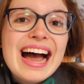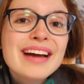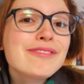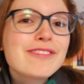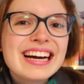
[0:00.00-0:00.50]

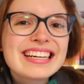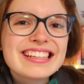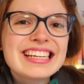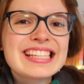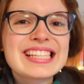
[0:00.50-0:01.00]
And
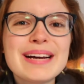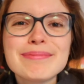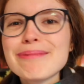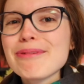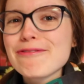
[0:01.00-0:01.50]
finally, step
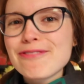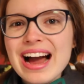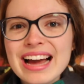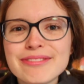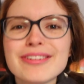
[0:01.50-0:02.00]
number
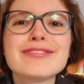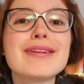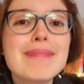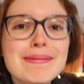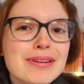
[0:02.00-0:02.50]
5,
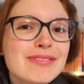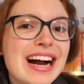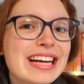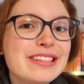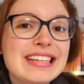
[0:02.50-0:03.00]
remember
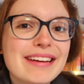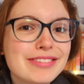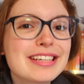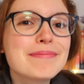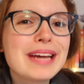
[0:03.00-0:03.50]
why you
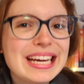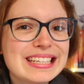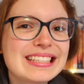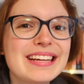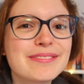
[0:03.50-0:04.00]
never
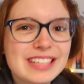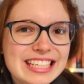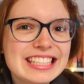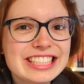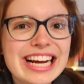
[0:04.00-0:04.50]
competed in
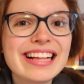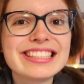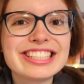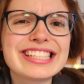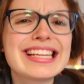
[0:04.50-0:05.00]
reading
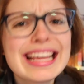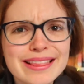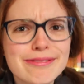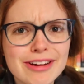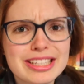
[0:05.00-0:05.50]
challenges in
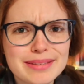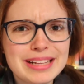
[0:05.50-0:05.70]
the first